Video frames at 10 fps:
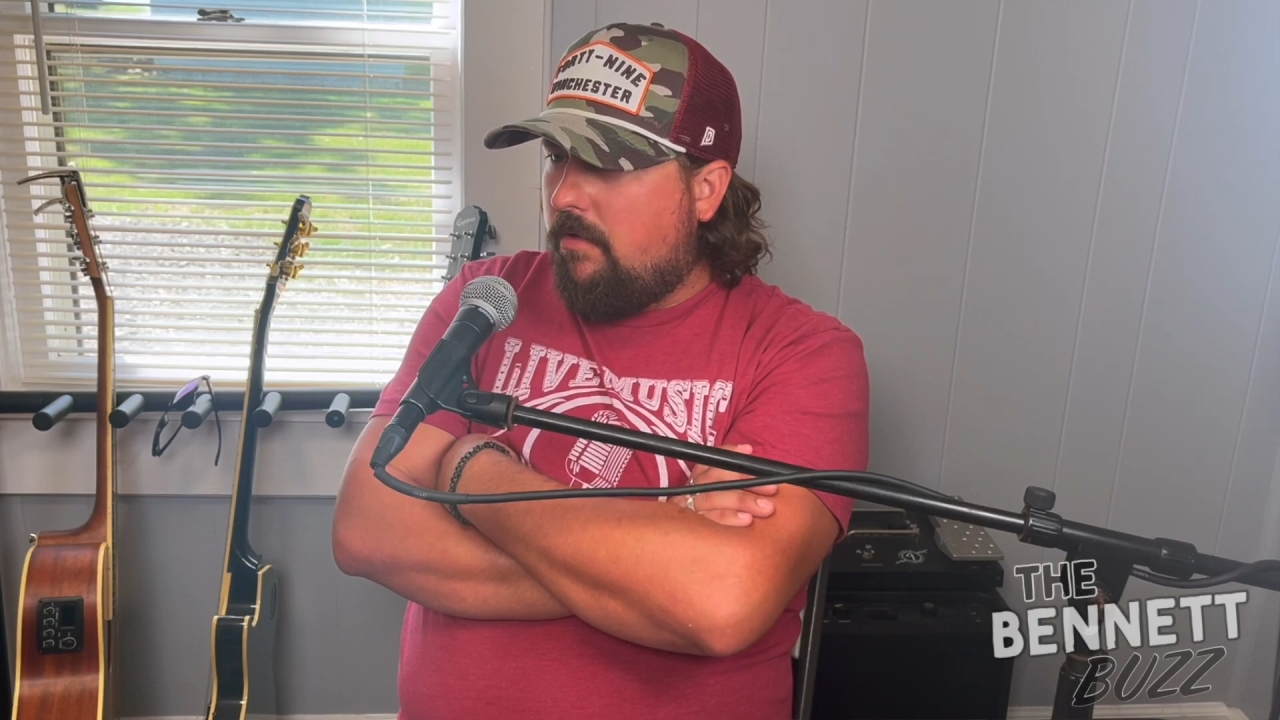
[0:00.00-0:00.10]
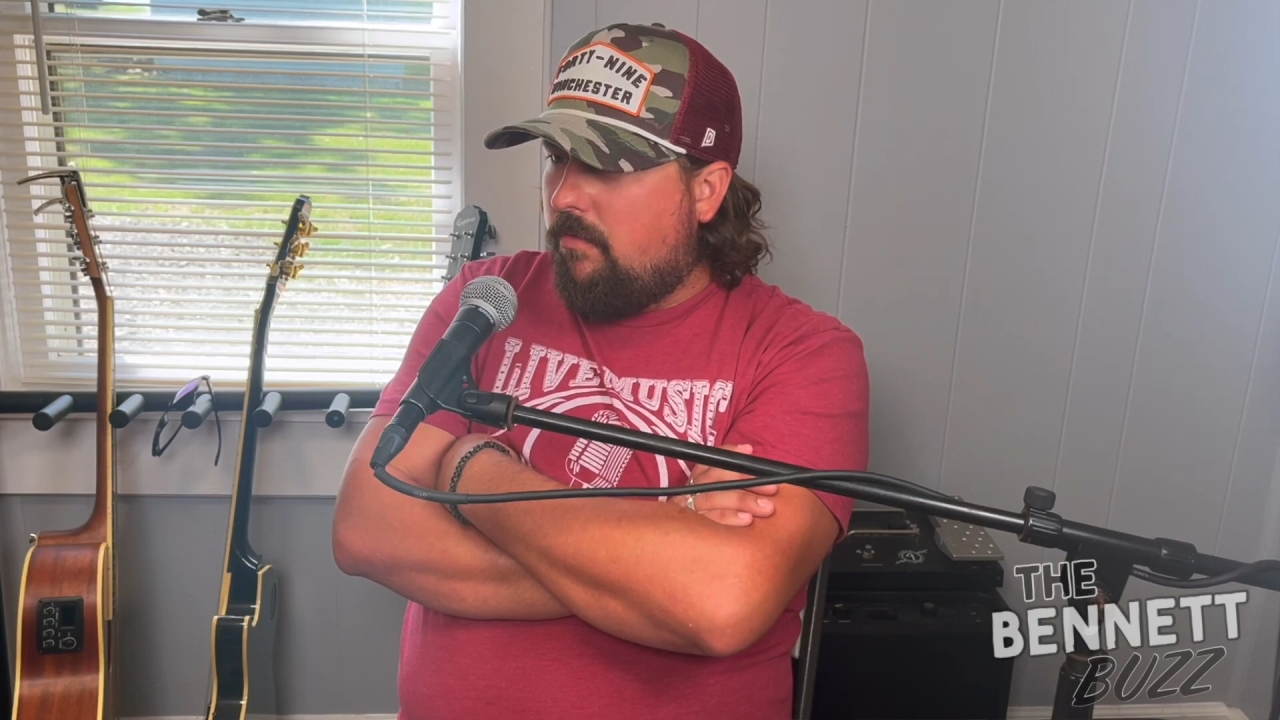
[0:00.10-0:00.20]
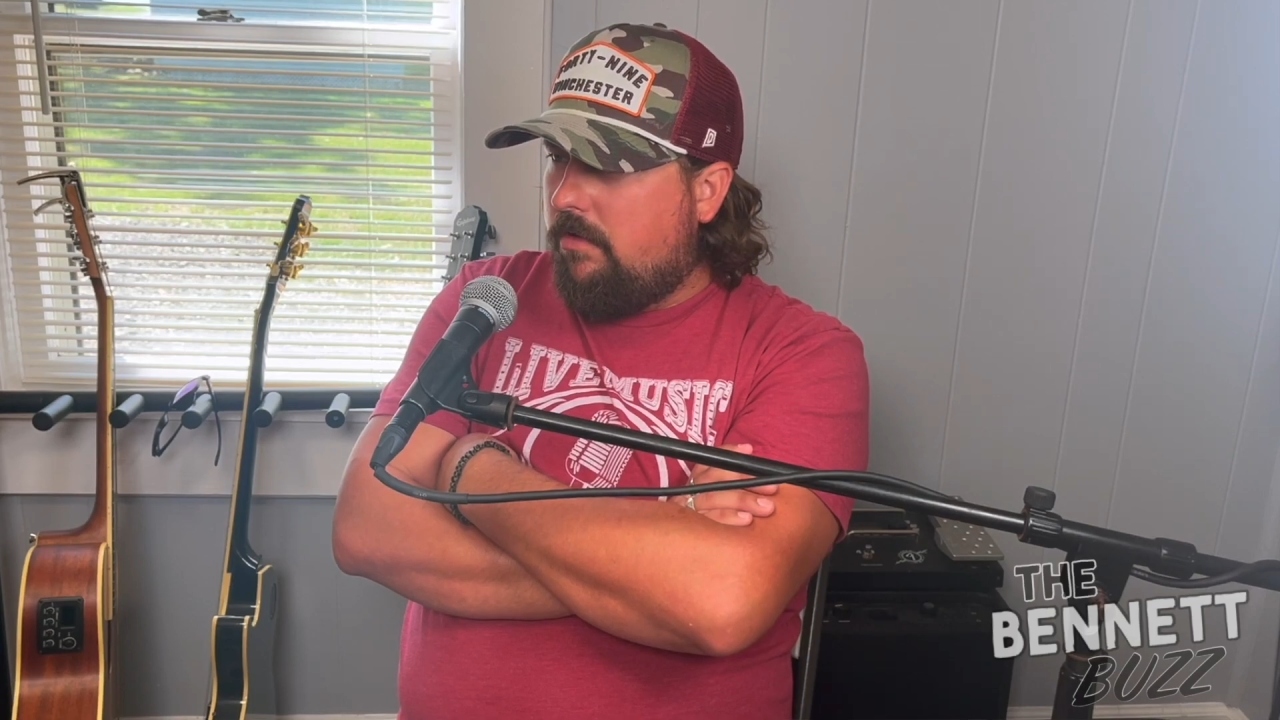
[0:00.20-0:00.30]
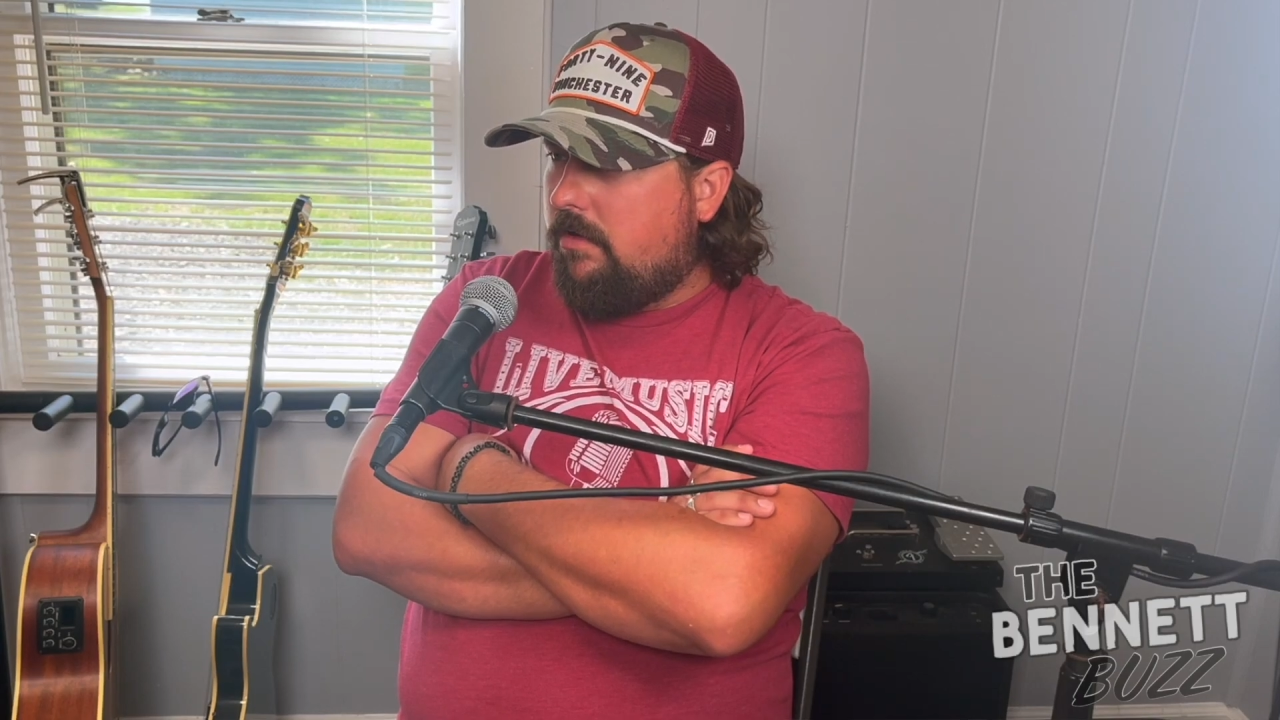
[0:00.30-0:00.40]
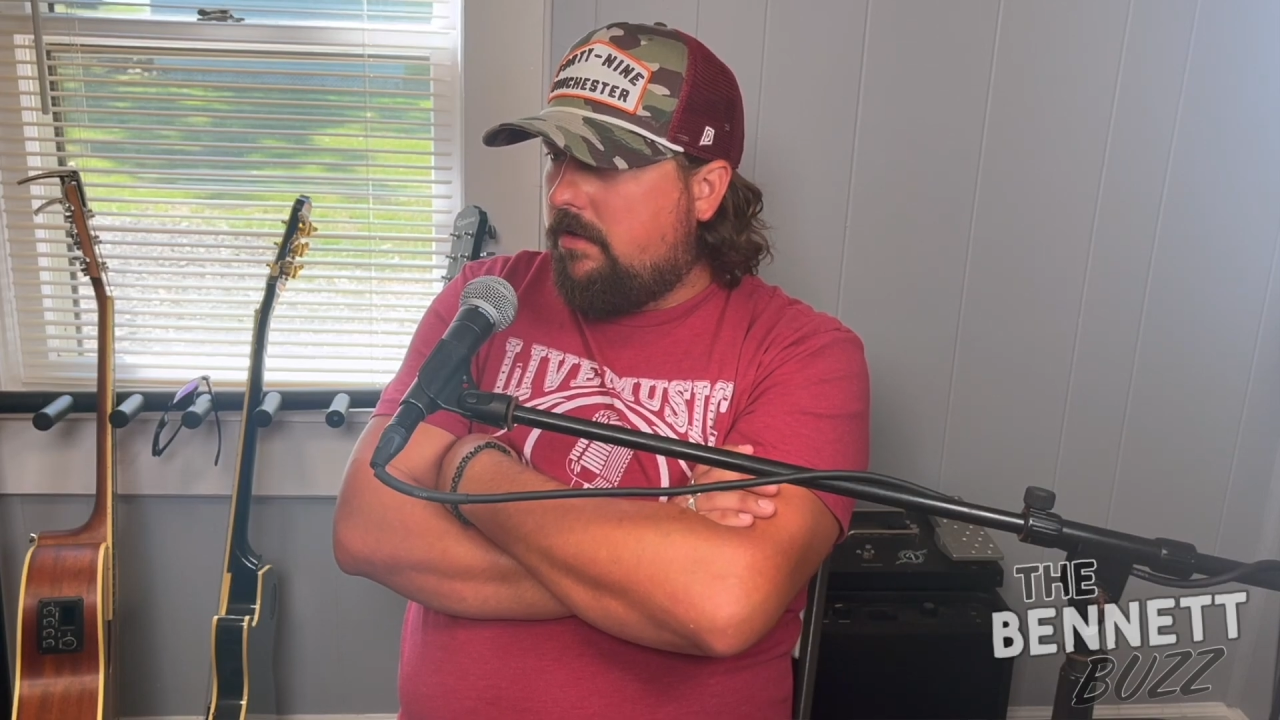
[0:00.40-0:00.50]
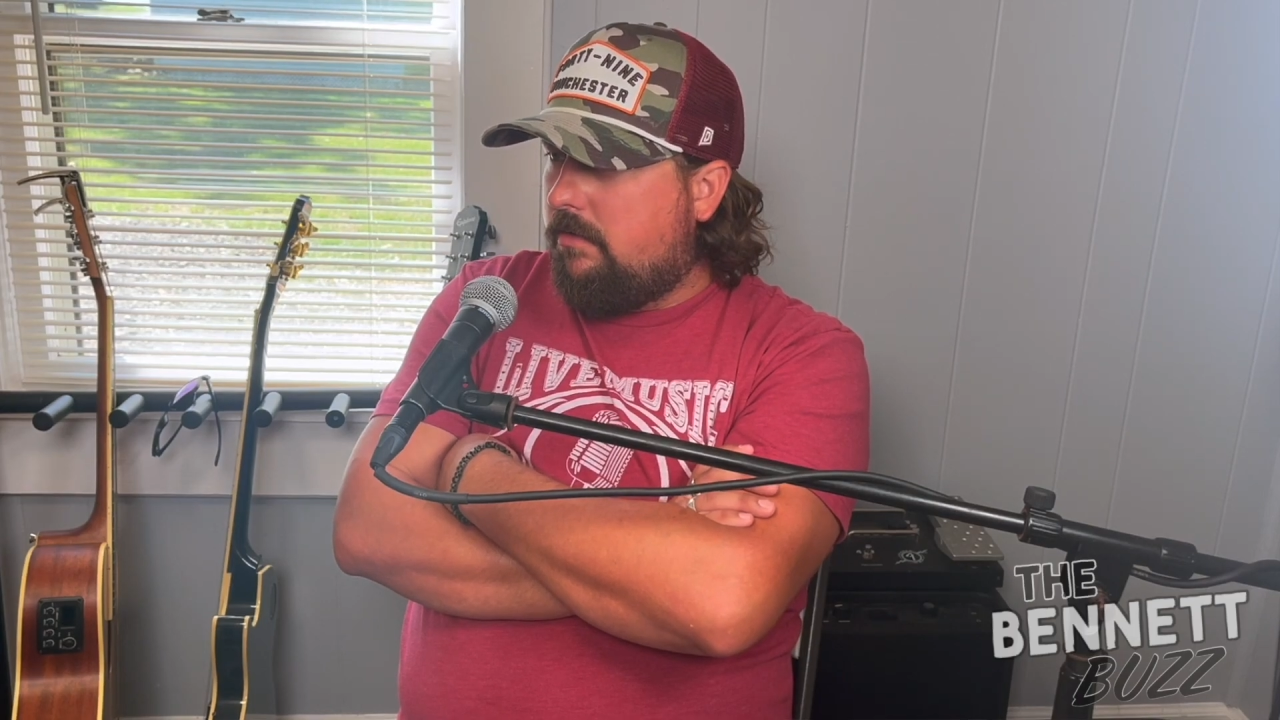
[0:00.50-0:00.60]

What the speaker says: I wanted it to